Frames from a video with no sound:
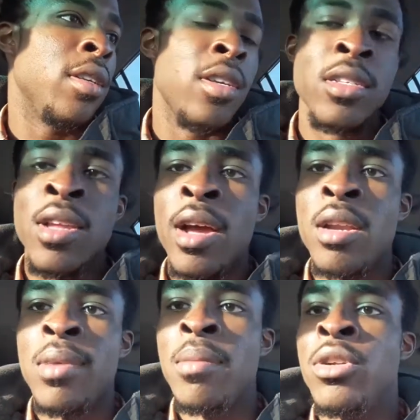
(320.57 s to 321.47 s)
He's not
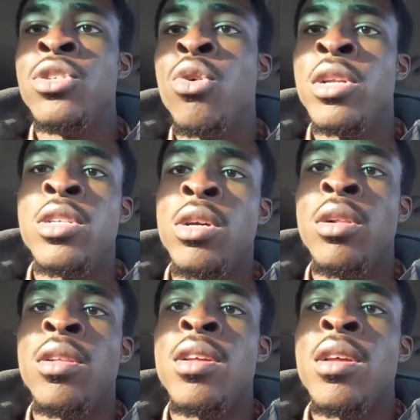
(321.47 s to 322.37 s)
gonna be able to do it
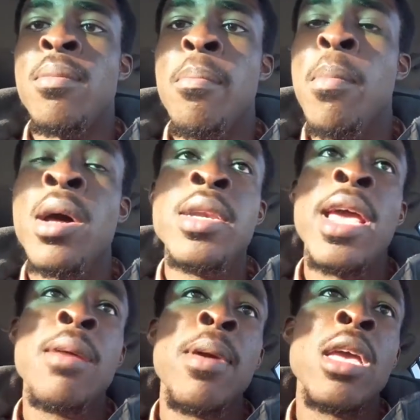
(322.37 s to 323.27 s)
until
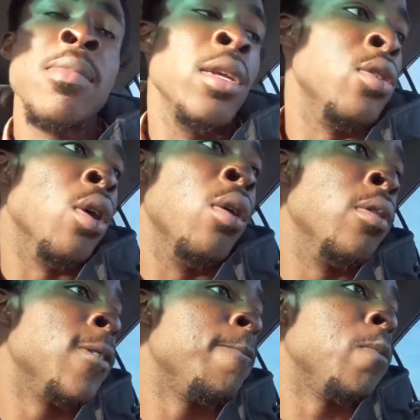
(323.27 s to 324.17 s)
Monday maybe. So
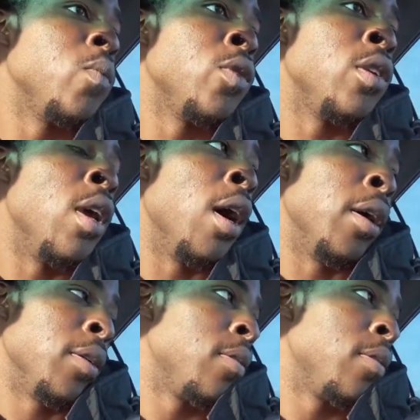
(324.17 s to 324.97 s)
yeah,